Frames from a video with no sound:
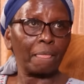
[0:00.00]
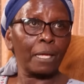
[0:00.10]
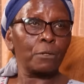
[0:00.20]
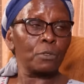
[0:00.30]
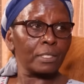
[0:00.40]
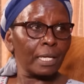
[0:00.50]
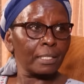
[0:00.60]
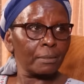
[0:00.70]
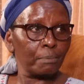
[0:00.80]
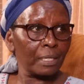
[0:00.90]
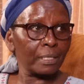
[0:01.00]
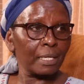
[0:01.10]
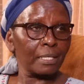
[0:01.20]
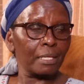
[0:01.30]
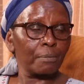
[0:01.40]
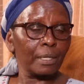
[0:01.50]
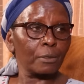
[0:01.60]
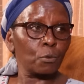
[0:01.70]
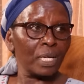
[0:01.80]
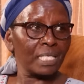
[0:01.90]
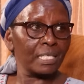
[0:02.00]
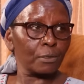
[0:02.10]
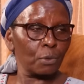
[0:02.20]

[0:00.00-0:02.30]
And you start mentoring them that one day is